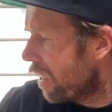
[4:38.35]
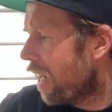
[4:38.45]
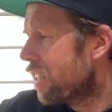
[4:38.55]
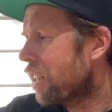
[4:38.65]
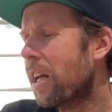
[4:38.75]
And
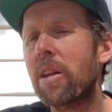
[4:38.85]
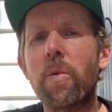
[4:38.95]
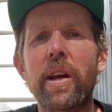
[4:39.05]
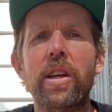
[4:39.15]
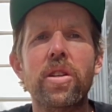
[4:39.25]
that's another
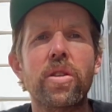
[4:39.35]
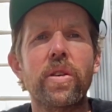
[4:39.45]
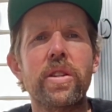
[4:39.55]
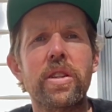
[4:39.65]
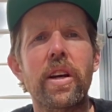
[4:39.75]
way you can do
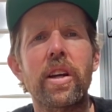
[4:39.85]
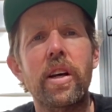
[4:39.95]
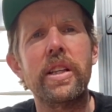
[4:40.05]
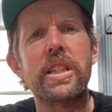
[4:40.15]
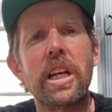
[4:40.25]
it. So you can
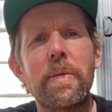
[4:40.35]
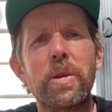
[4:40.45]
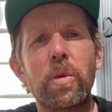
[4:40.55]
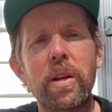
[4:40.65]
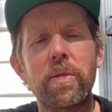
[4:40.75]
either share
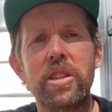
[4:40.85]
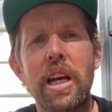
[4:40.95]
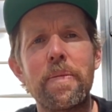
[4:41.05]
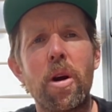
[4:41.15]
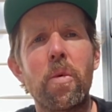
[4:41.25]

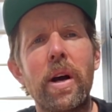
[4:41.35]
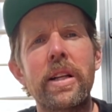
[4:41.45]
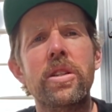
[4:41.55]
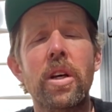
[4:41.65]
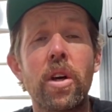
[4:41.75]
by
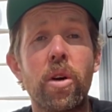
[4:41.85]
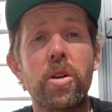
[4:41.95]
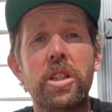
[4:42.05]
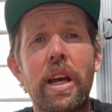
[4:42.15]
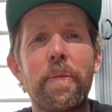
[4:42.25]
ones
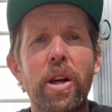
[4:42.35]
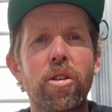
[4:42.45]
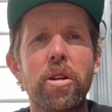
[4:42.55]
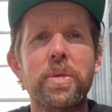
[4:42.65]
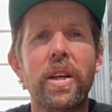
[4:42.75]
or share by
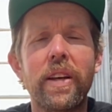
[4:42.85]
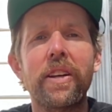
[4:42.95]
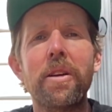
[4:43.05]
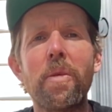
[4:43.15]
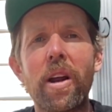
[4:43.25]
groups.
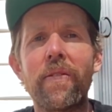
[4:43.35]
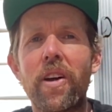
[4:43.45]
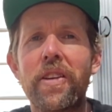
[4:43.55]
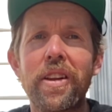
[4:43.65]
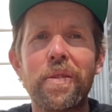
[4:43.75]
You might have
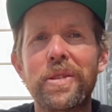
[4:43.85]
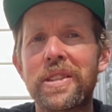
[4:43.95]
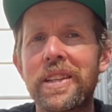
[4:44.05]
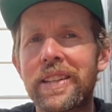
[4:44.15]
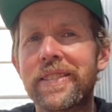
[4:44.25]
known that it was
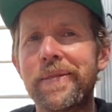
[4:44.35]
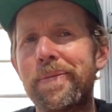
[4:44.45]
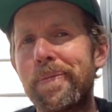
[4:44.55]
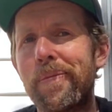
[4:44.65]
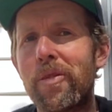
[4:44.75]
6
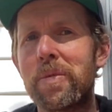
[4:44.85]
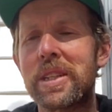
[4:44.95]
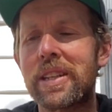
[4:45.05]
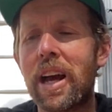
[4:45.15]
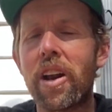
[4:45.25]
from the
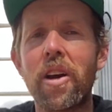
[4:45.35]
start.